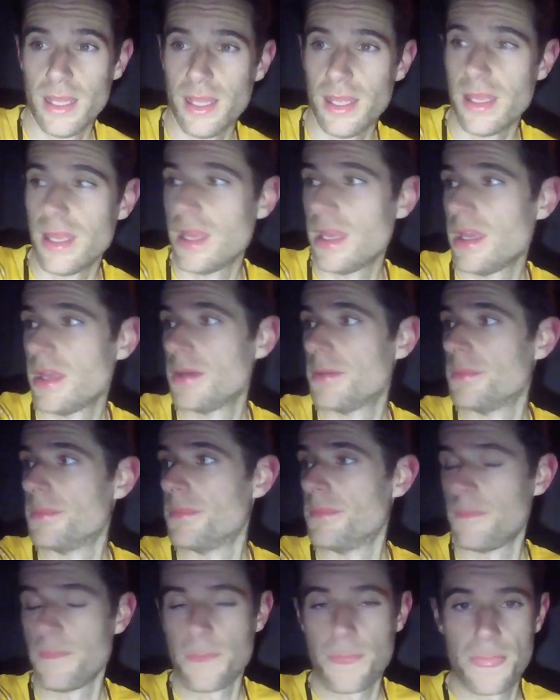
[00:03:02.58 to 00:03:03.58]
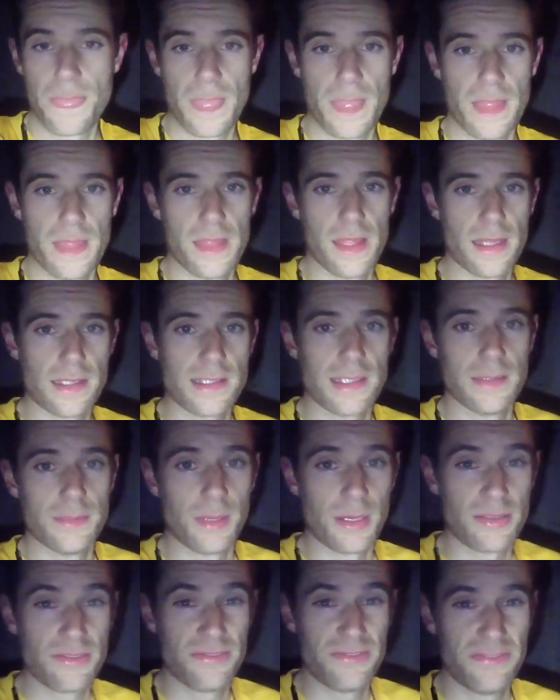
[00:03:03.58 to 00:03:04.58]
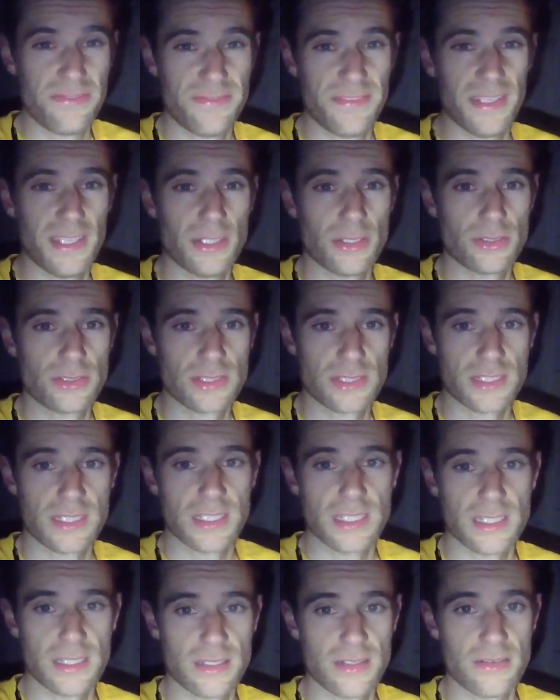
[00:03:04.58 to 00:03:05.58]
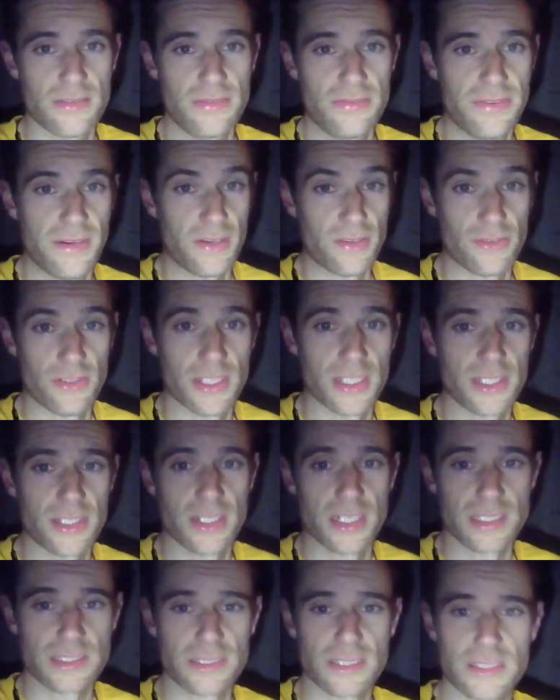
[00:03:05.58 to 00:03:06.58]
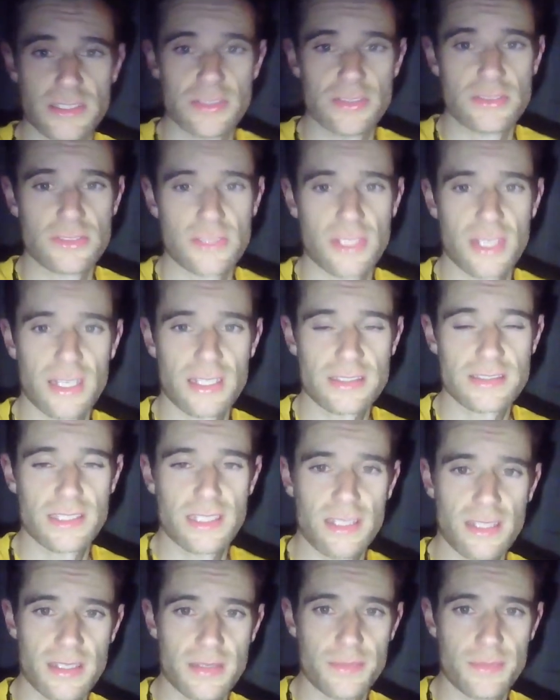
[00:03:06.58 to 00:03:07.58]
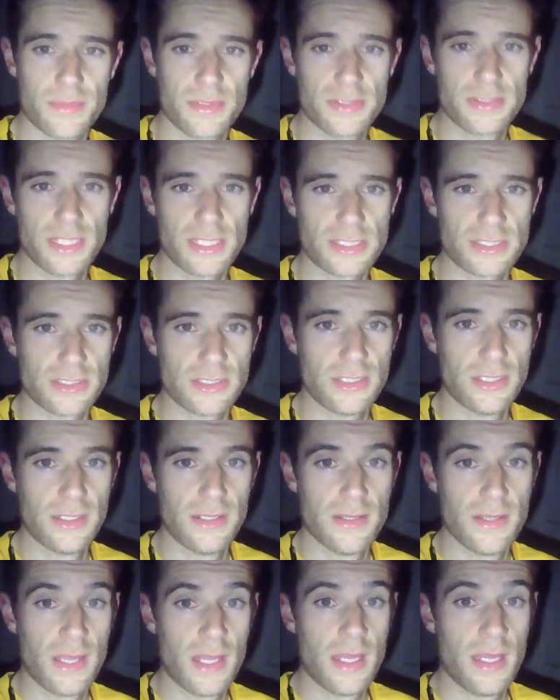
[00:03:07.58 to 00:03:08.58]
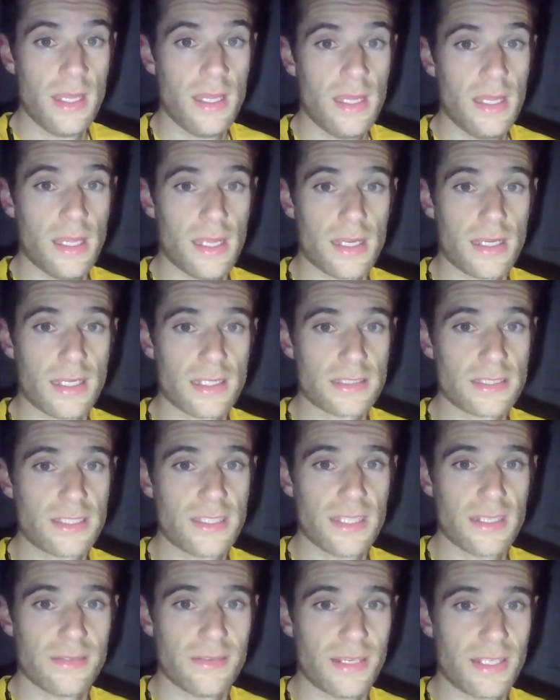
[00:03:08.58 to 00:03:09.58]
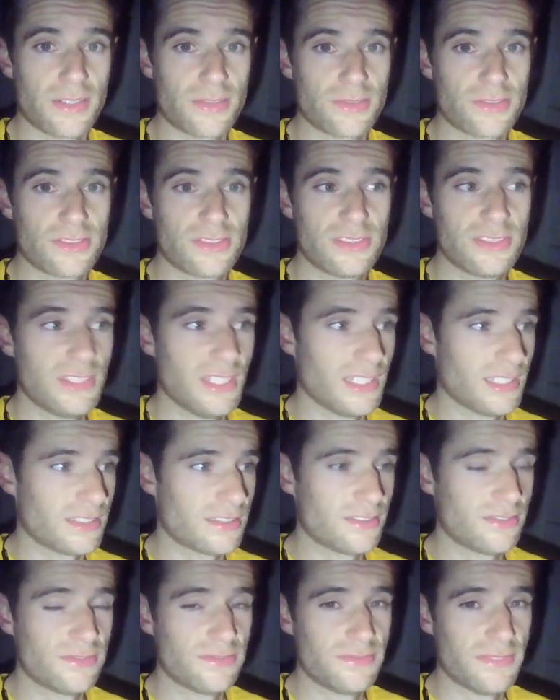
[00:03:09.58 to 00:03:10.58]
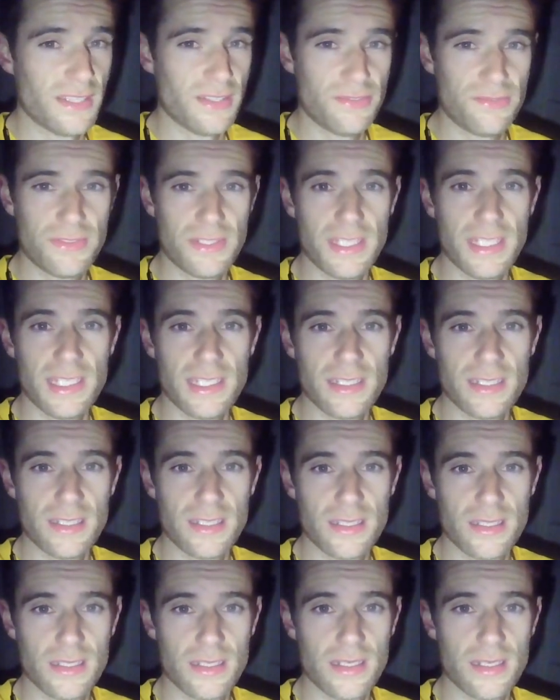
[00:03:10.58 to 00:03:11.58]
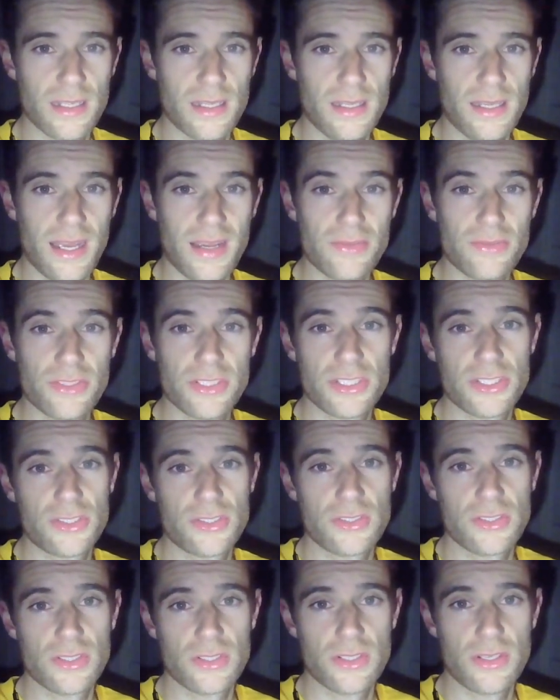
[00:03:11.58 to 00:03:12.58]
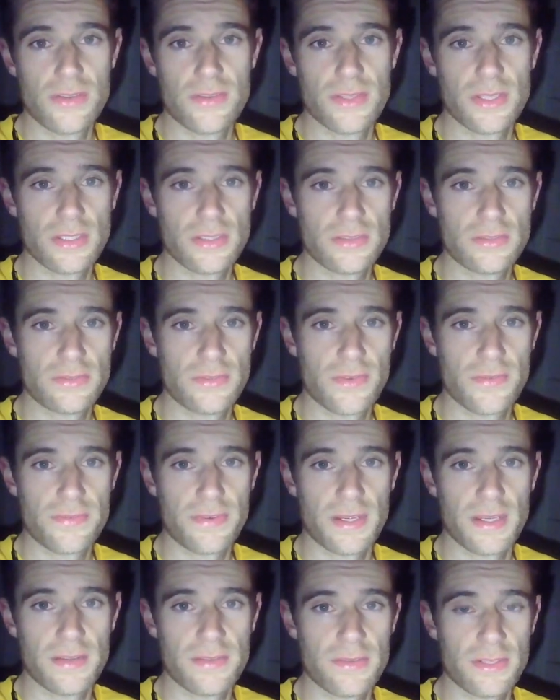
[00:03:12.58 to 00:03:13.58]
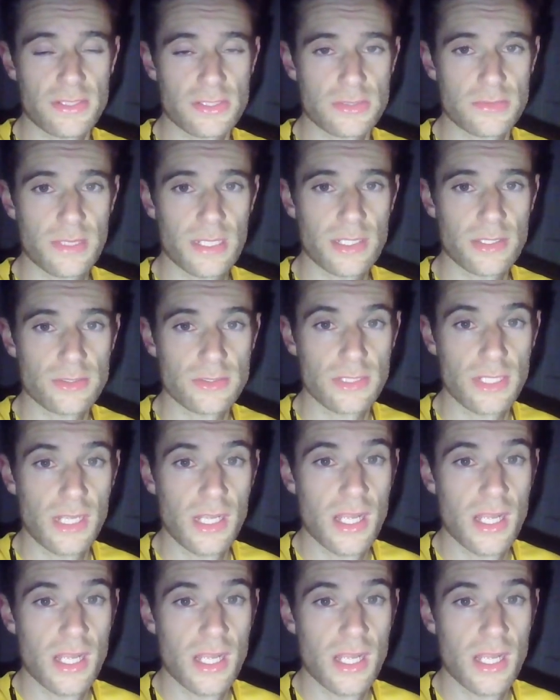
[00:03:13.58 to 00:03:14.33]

I did it by feel tonight, felt really good actually doing the lactate session. I actually did around 6:15 average for those 5 threshold miles.